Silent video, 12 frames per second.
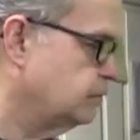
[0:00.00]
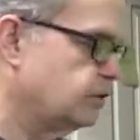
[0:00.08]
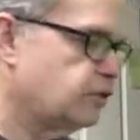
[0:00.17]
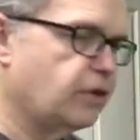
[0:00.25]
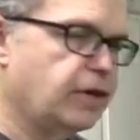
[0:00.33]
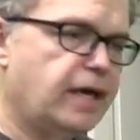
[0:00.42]

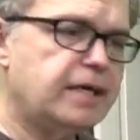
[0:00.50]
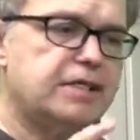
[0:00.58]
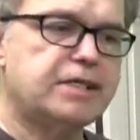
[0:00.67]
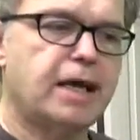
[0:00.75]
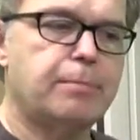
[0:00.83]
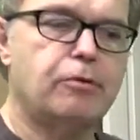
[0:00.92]
So the next
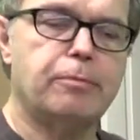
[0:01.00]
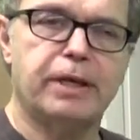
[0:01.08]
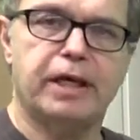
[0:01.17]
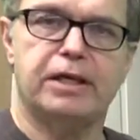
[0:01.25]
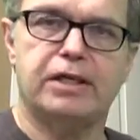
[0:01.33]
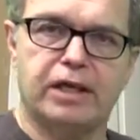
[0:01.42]
step will
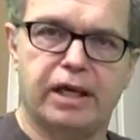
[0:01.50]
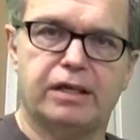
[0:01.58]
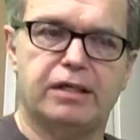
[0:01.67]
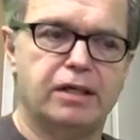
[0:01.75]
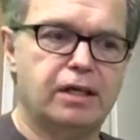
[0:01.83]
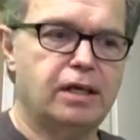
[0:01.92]
be to
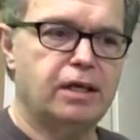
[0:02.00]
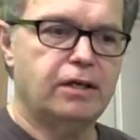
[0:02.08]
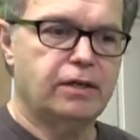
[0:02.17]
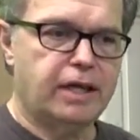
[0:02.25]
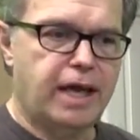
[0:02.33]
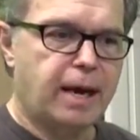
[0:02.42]
get
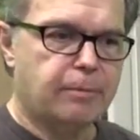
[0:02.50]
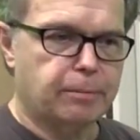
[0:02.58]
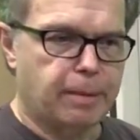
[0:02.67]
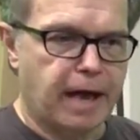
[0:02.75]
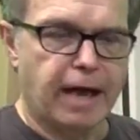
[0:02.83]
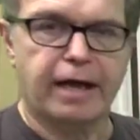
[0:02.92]
the
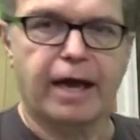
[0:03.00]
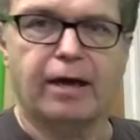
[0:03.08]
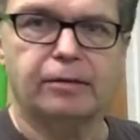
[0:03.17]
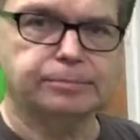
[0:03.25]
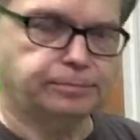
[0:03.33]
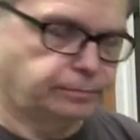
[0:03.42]
camera pack out.